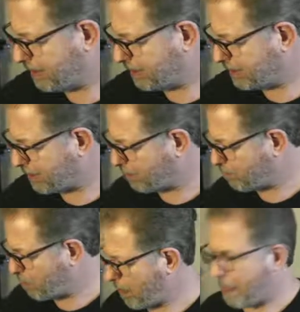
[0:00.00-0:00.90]

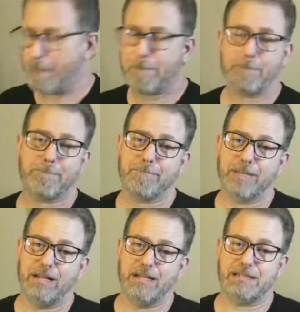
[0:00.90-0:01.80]
So
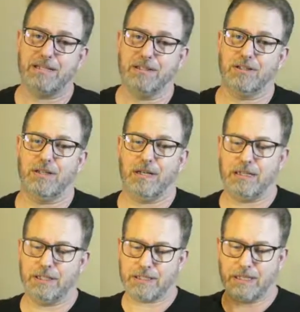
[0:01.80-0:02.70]
lesson learned, I
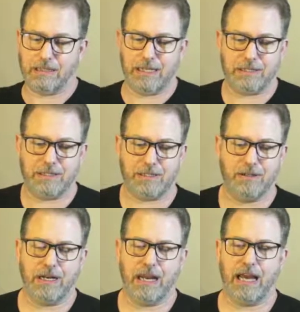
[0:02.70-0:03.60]
just cut that
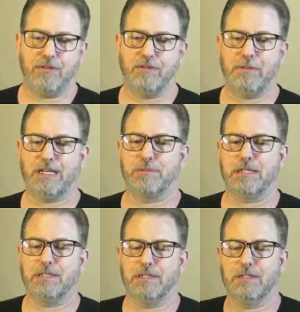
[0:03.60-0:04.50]
sucker in half in Mesh
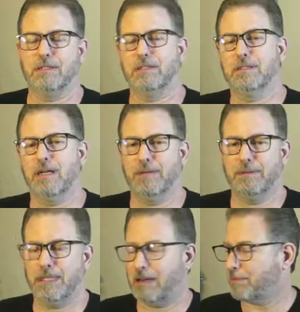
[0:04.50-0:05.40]
Mixer, and
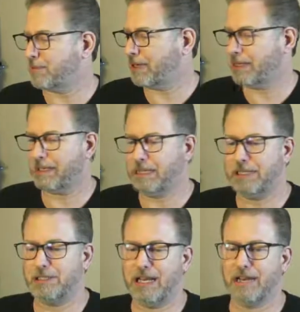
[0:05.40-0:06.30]
now I'm printing
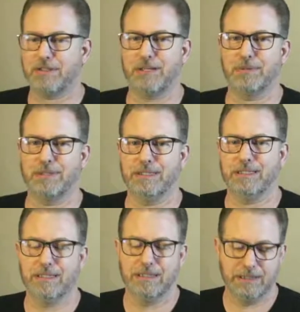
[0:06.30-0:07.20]
each half
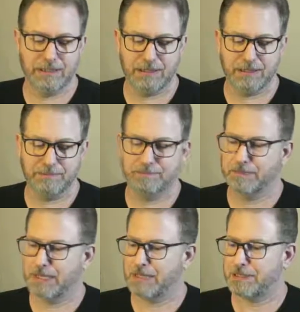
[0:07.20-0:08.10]
separately.
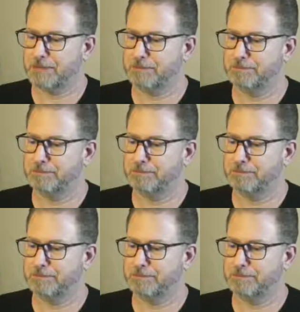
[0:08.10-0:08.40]
So